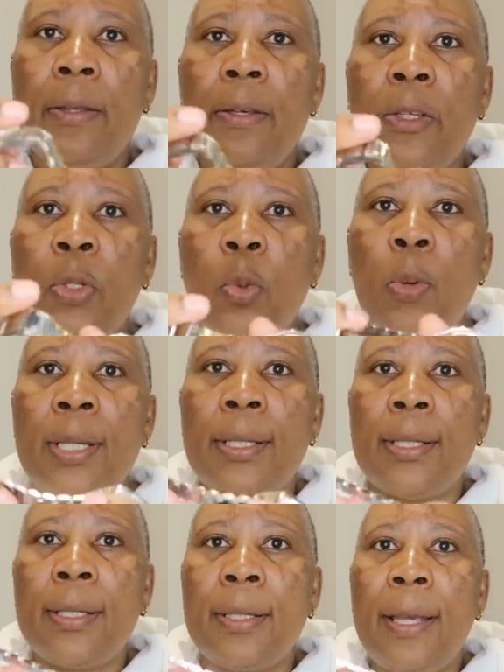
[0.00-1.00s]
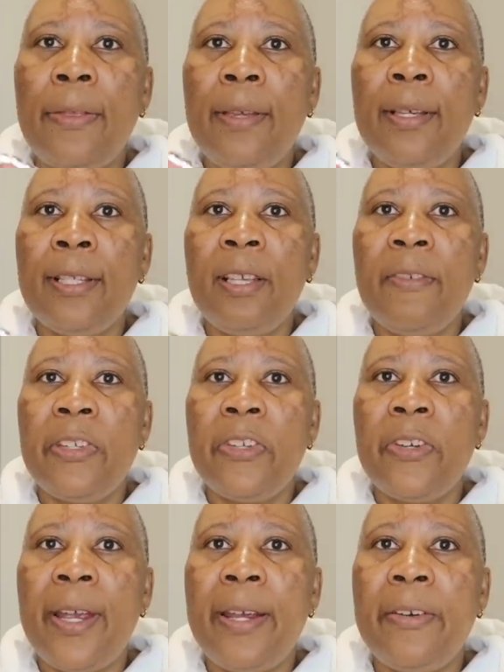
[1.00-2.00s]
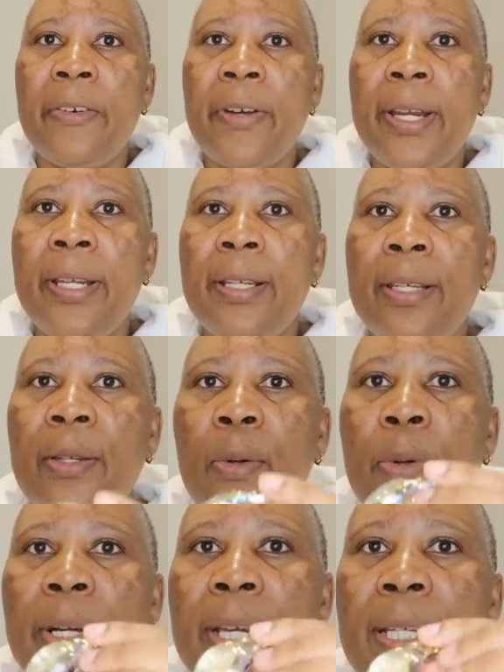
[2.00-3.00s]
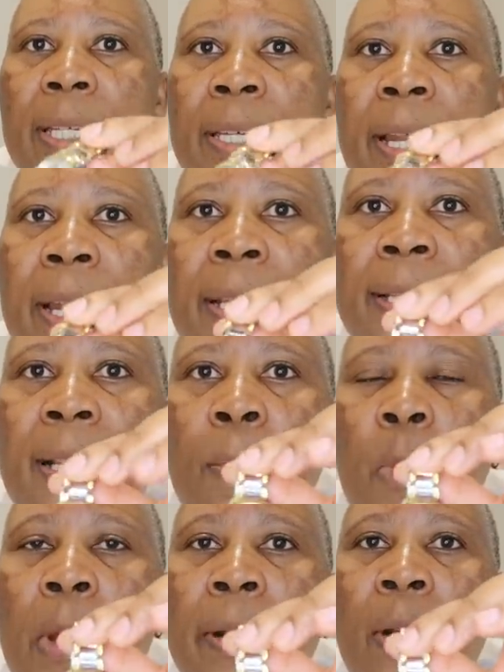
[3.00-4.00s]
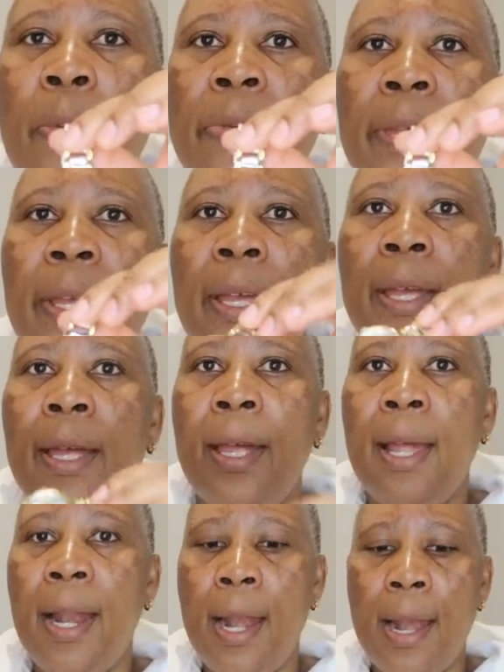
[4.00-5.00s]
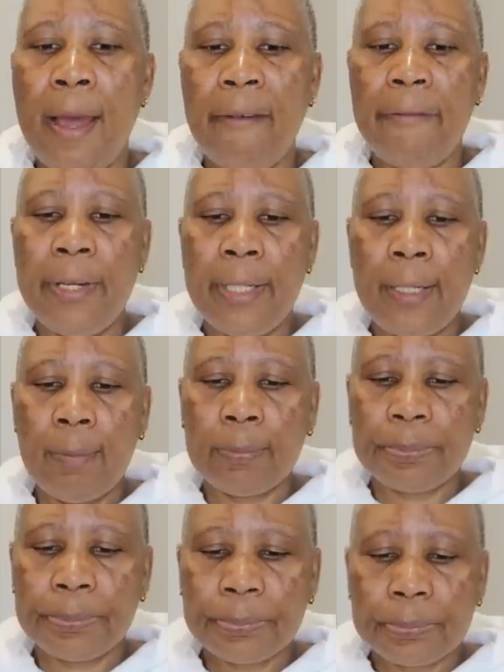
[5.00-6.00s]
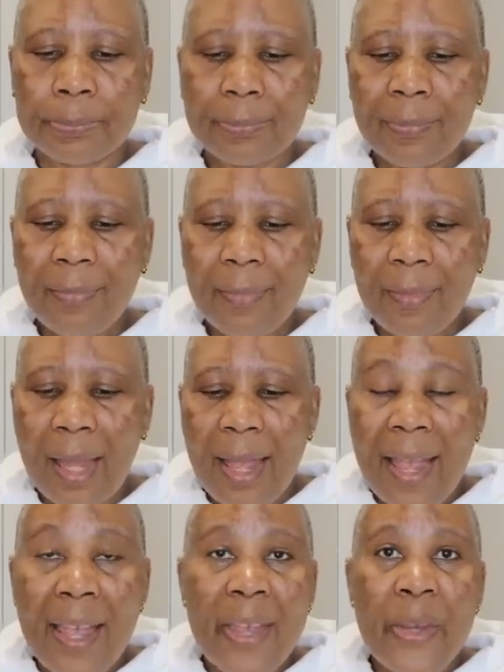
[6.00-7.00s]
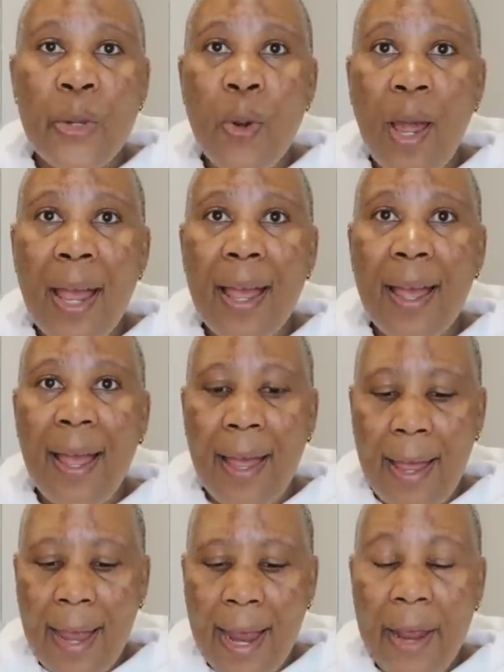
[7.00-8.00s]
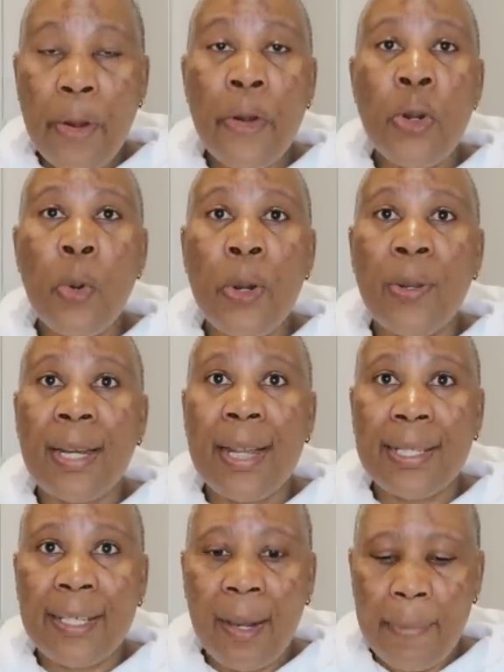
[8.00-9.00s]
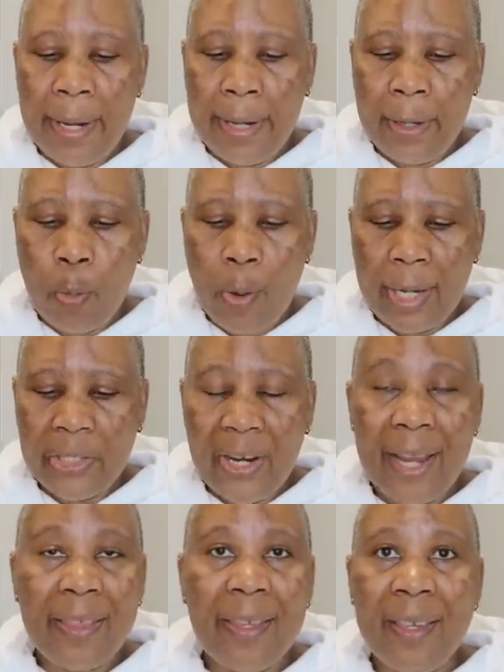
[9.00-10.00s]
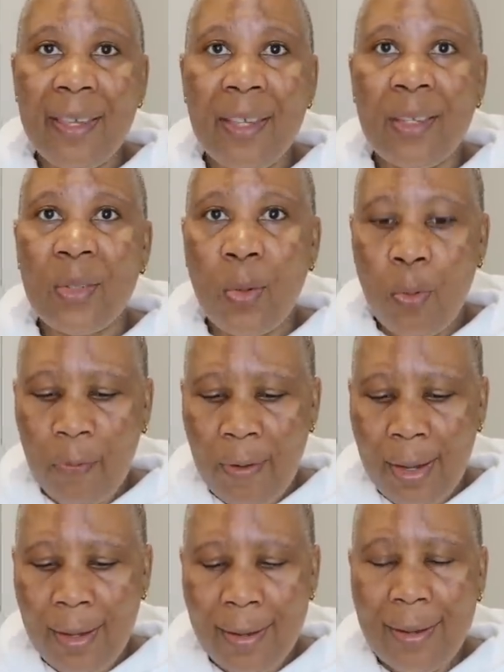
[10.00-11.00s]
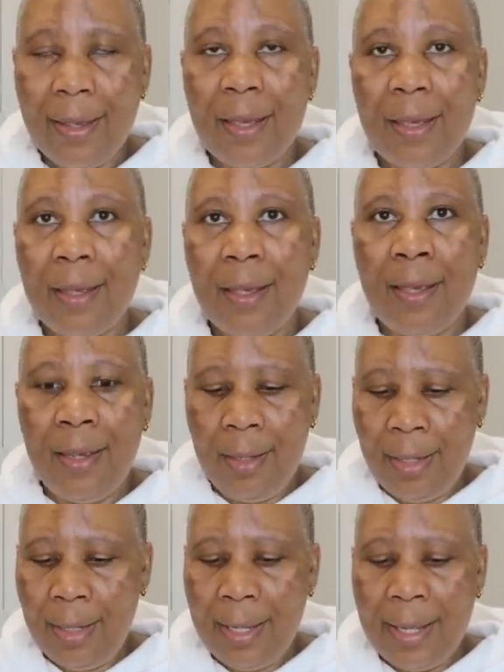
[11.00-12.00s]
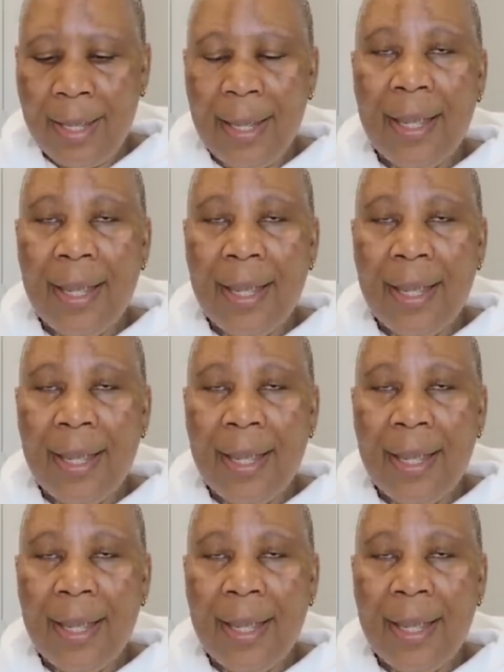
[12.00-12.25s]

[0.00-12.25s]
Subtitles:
This was, I think, 79 rand or 89, somewhere around there. Love it. You know, I don't know when was the last time I had a watch. I think it's over. The